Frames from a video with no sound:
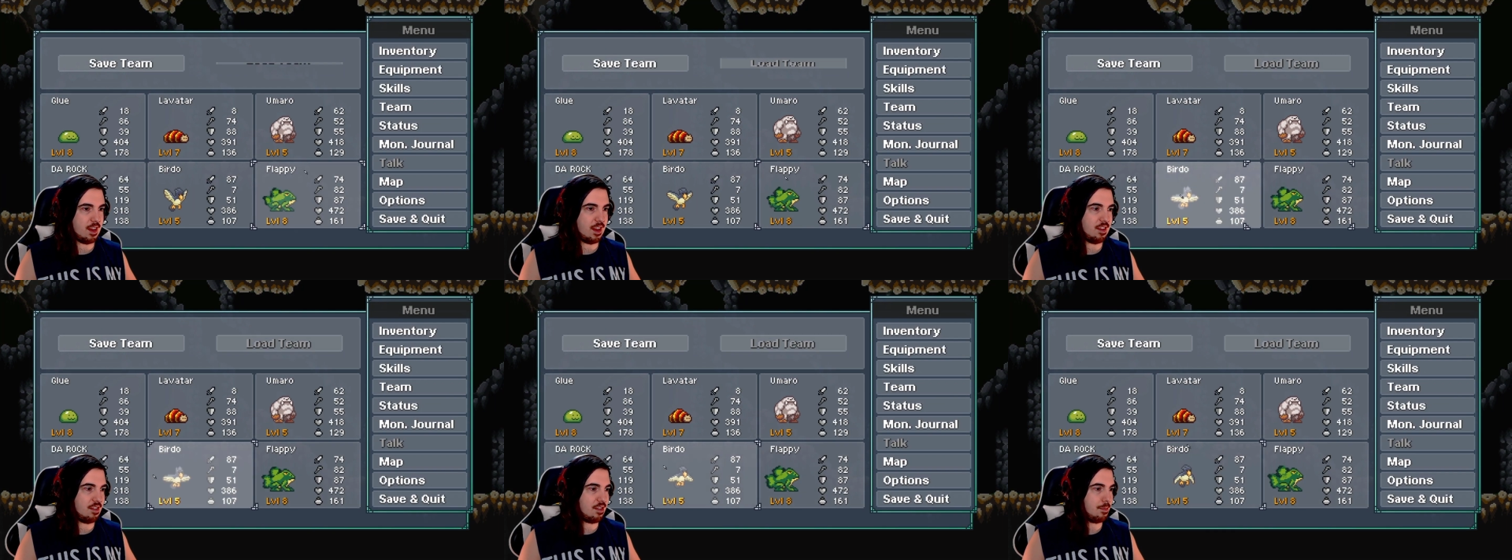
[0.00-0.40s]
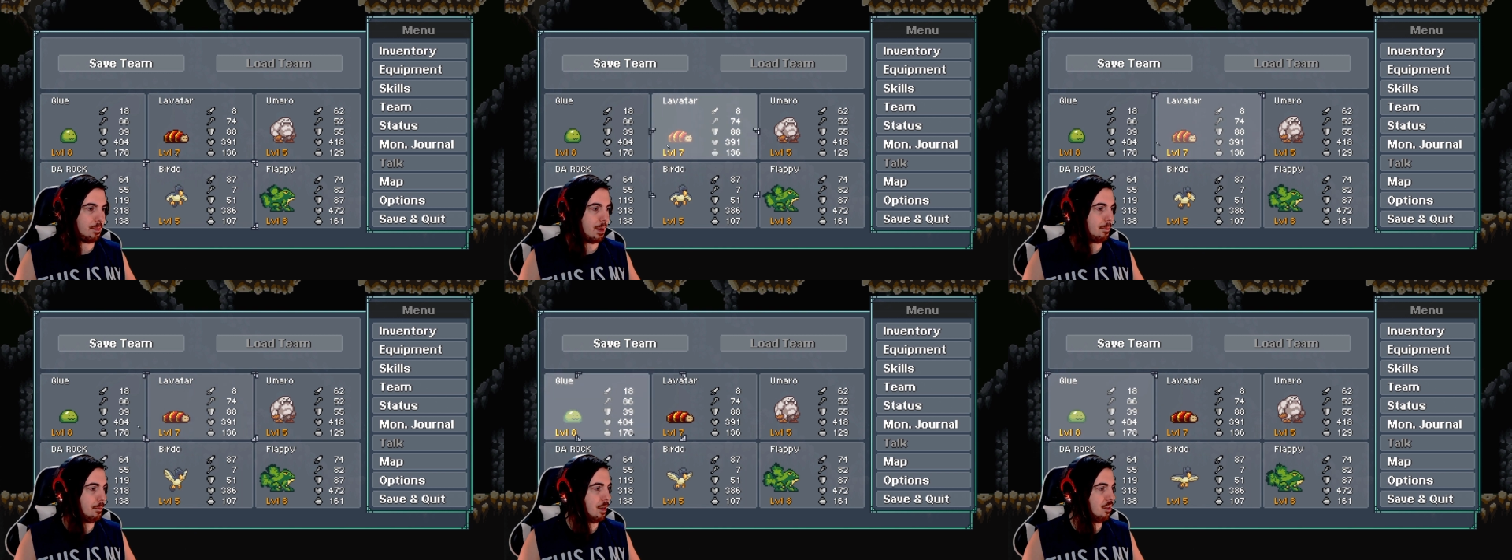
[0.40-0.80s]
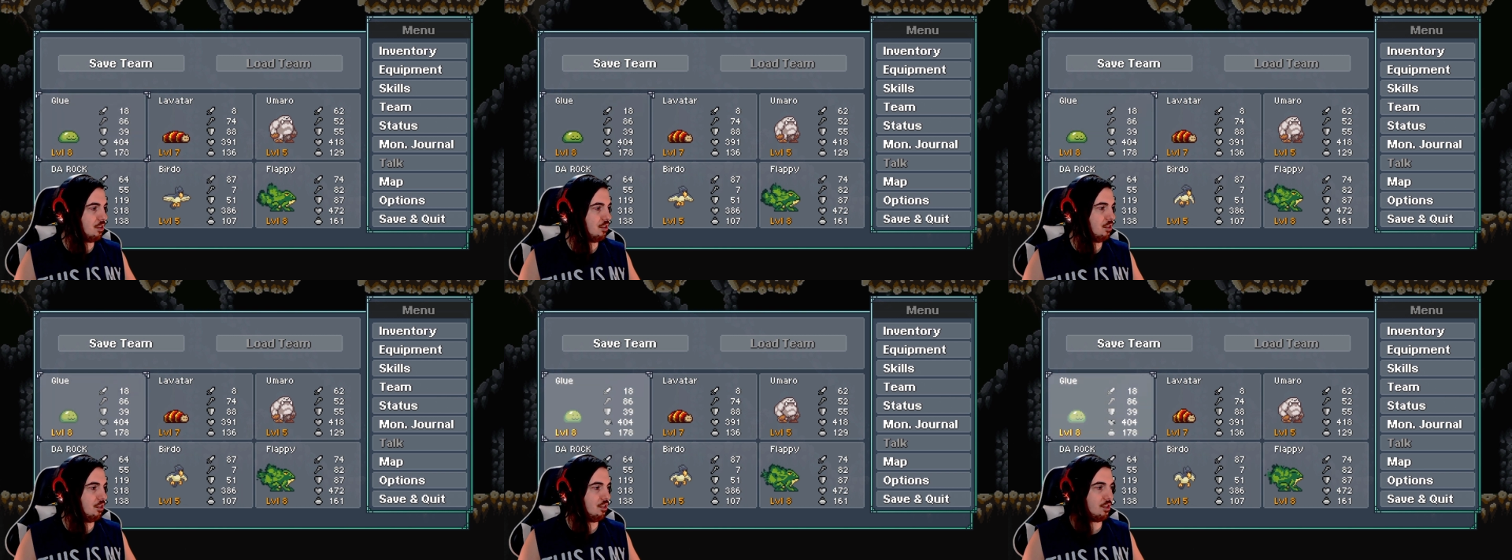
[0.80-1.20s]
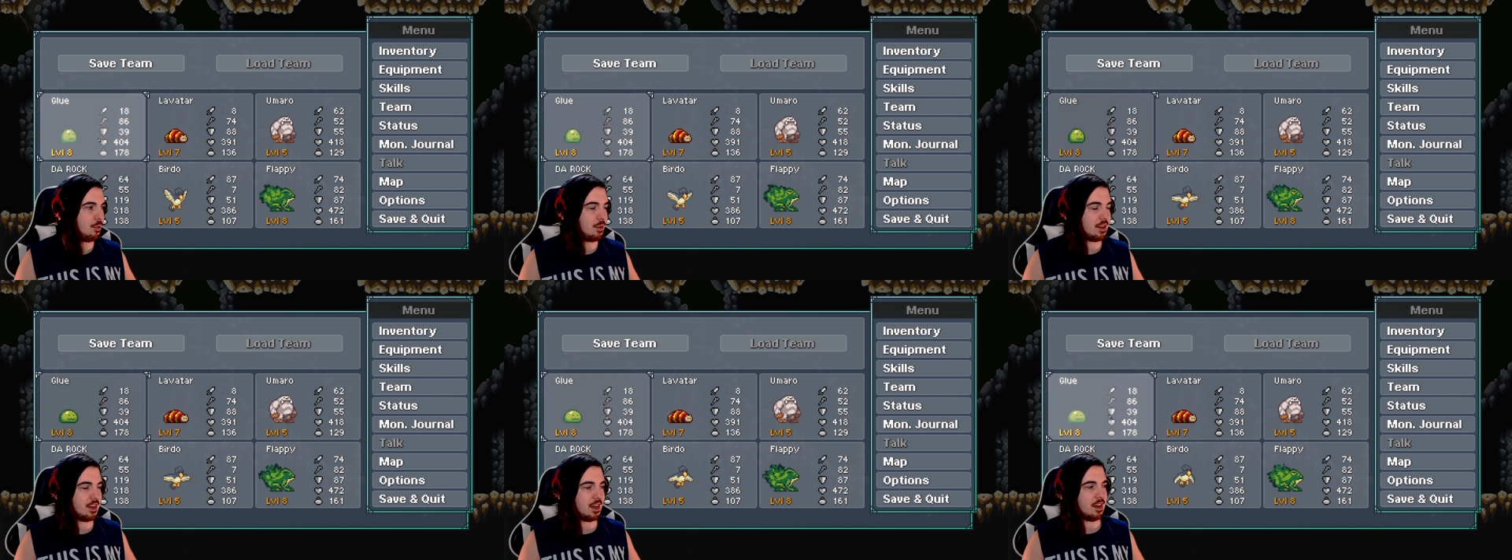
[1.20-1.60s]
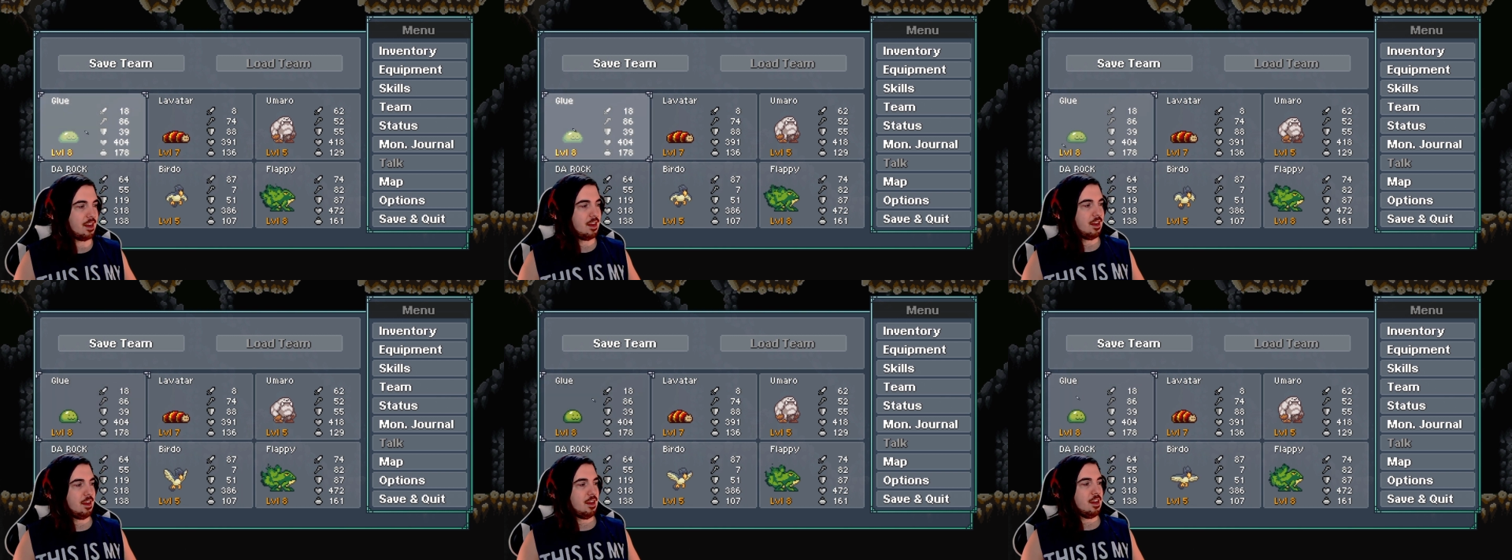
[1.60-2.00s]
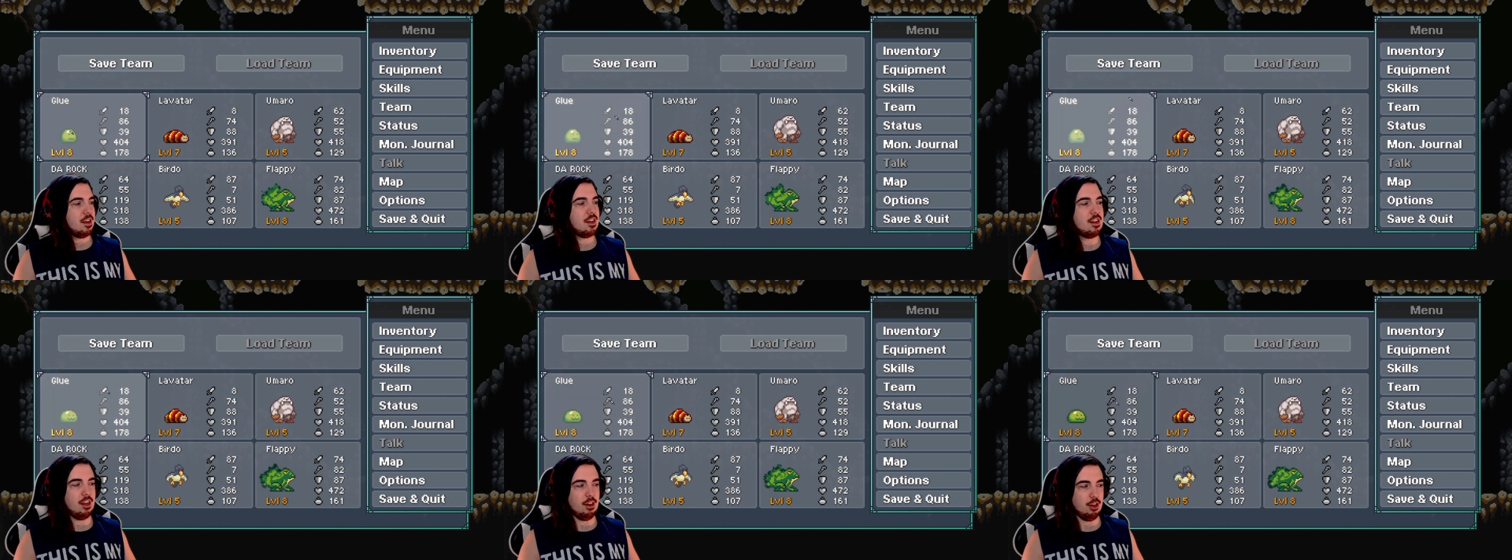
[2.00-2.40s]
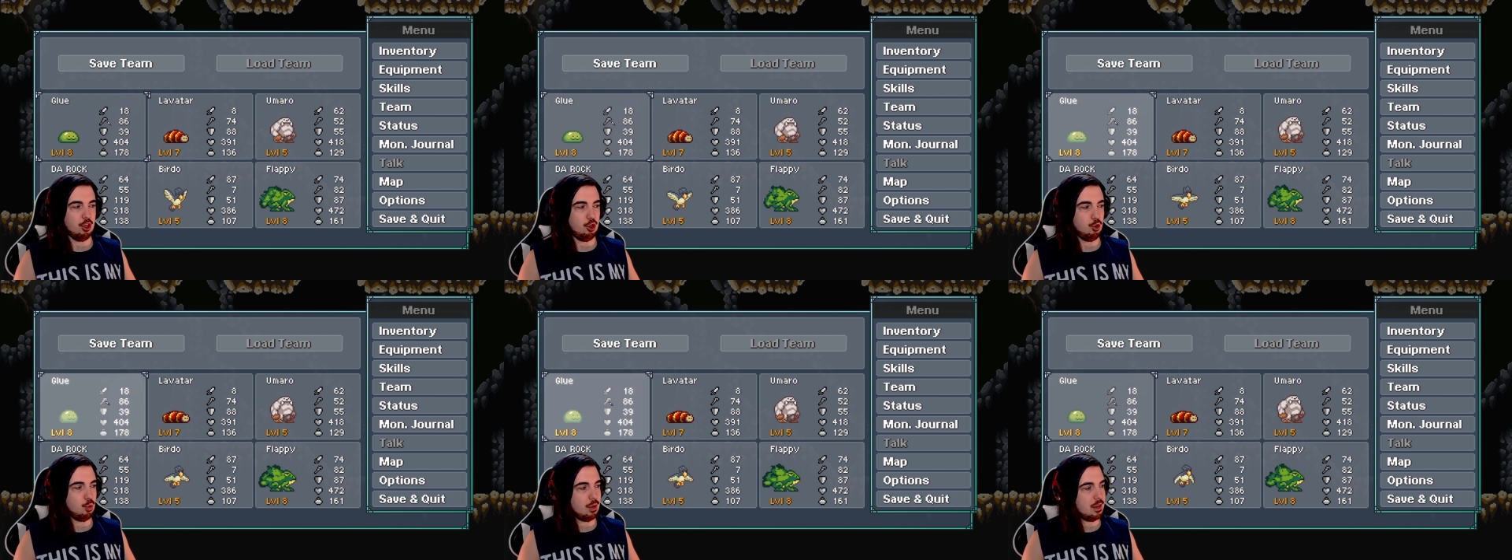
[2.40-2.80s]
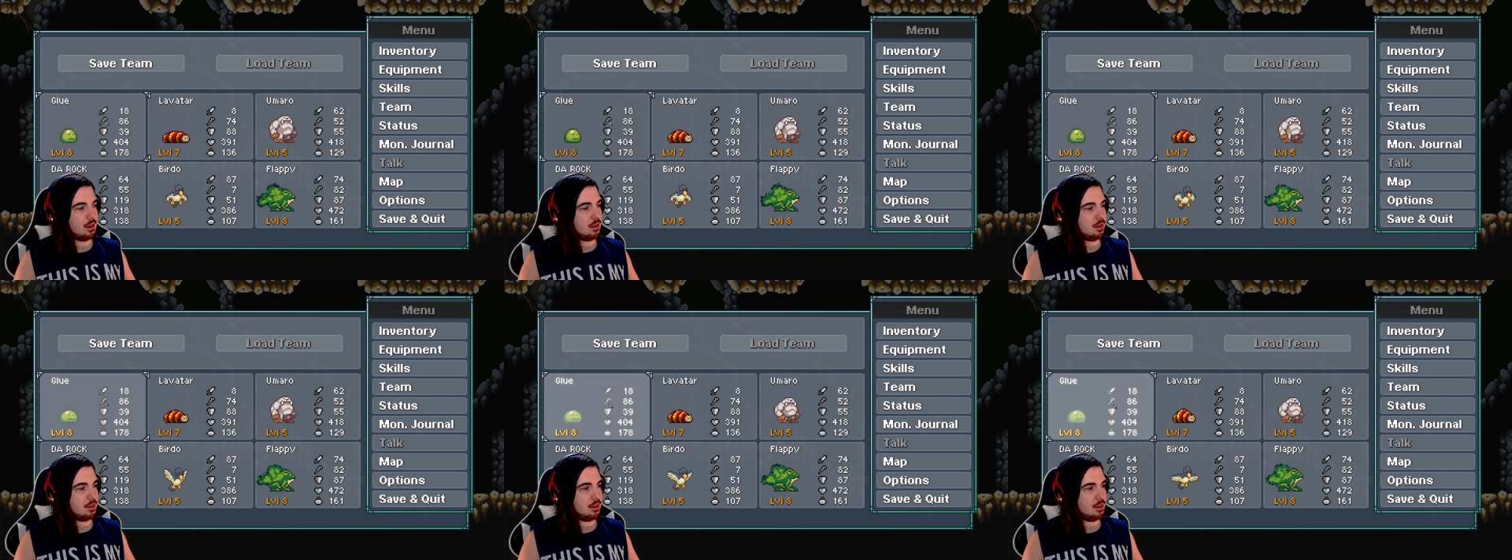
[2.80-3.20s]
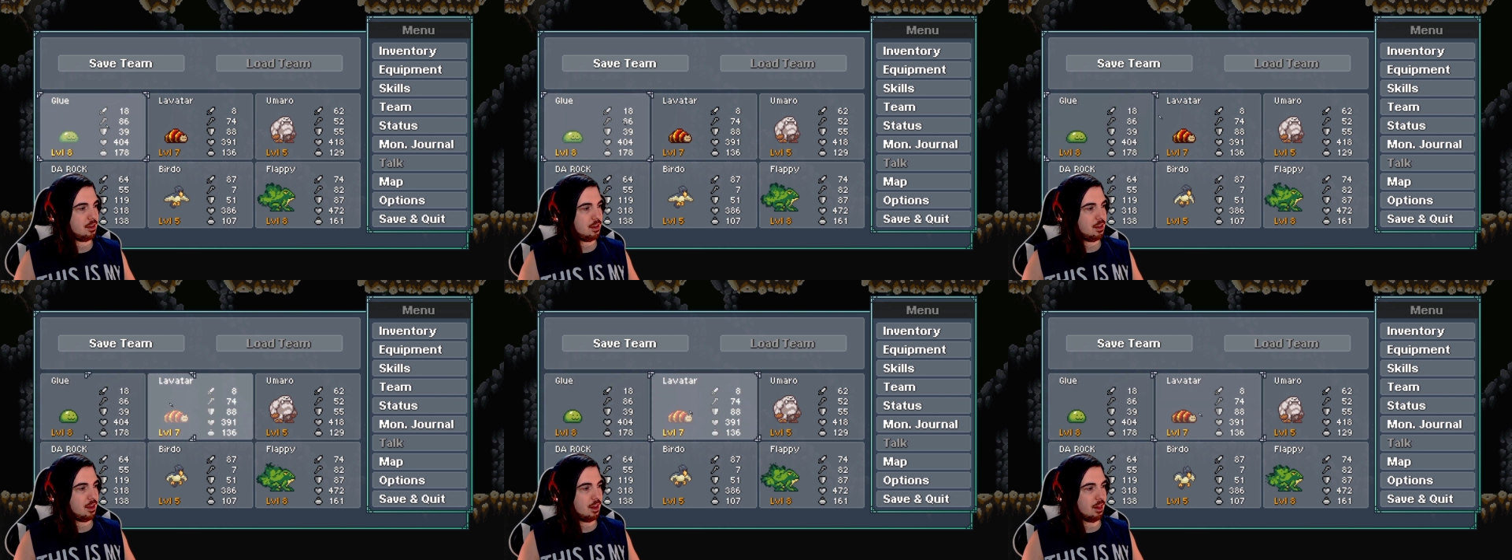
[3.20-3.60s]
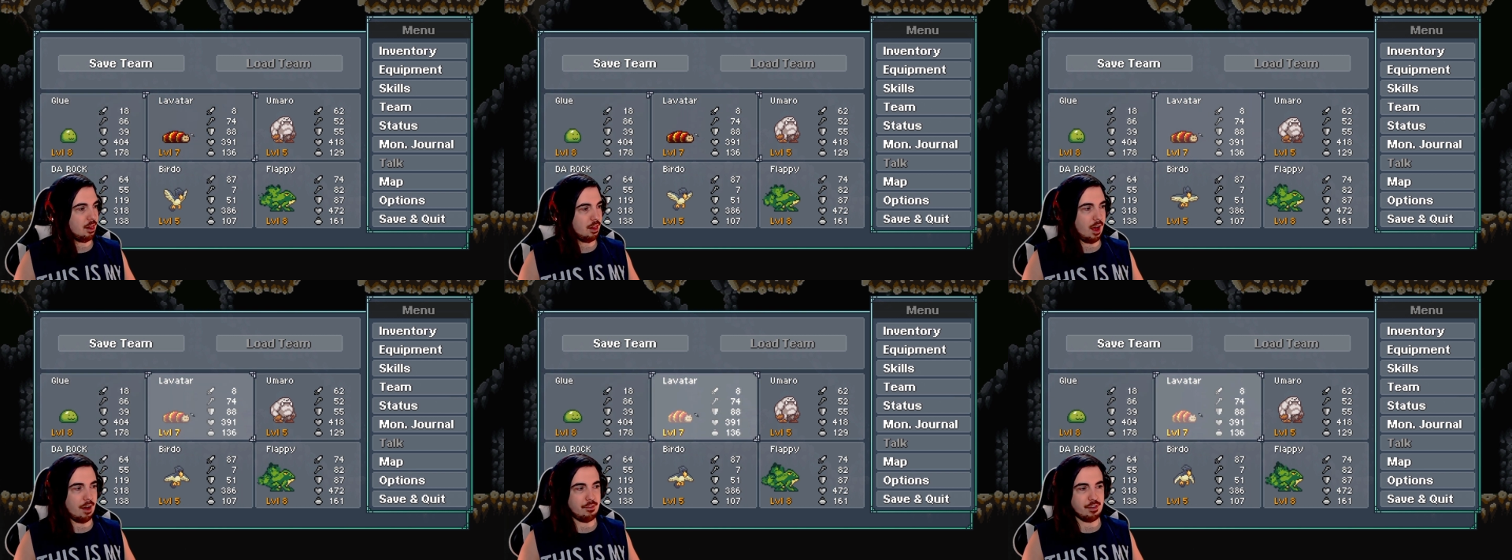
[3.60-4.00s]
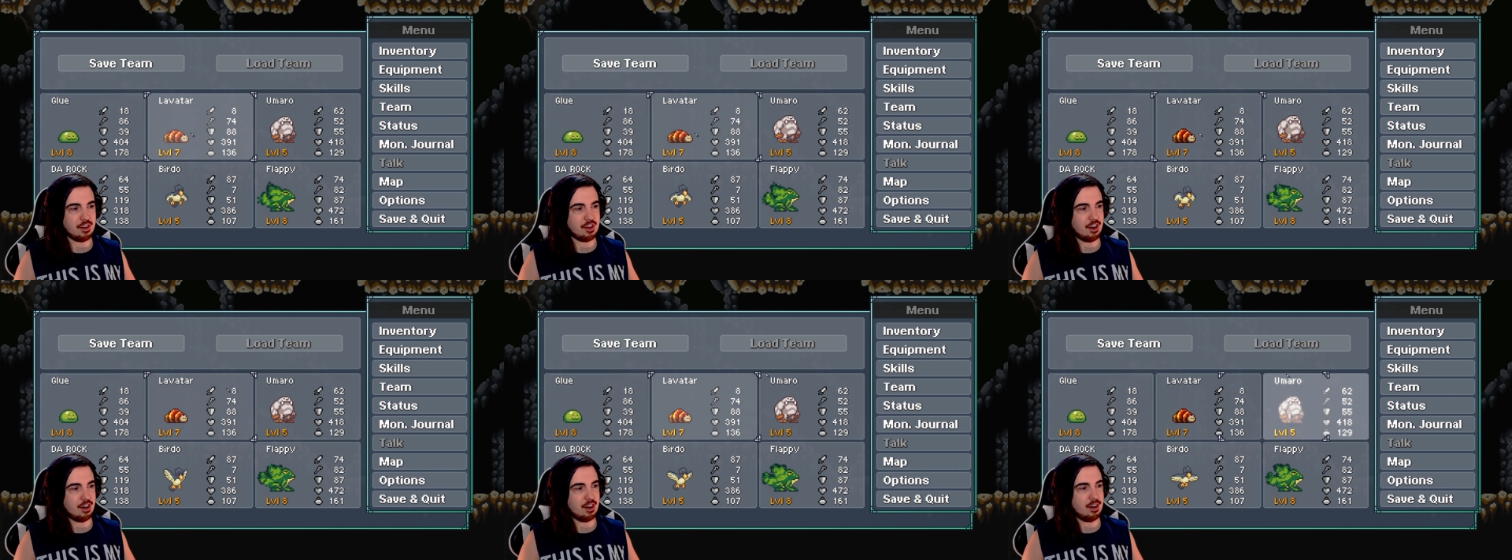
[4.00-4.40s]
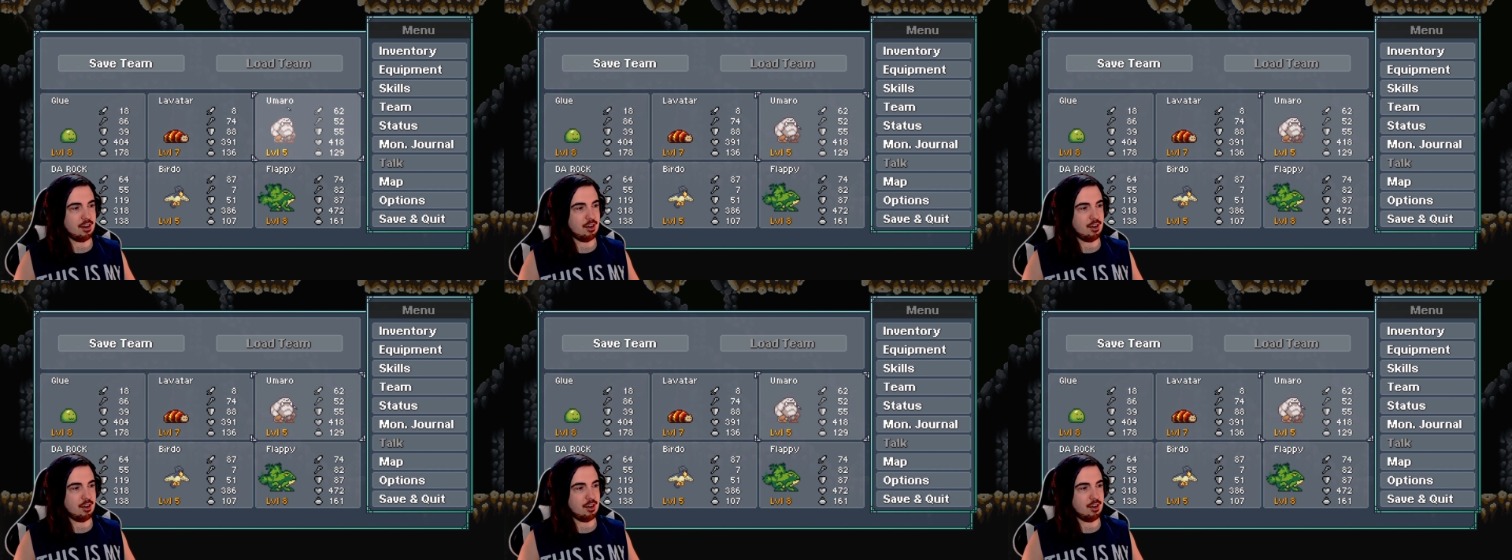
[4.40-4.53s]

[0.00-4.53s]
an indie monster collector slash Metroidvania mashup from Team 17.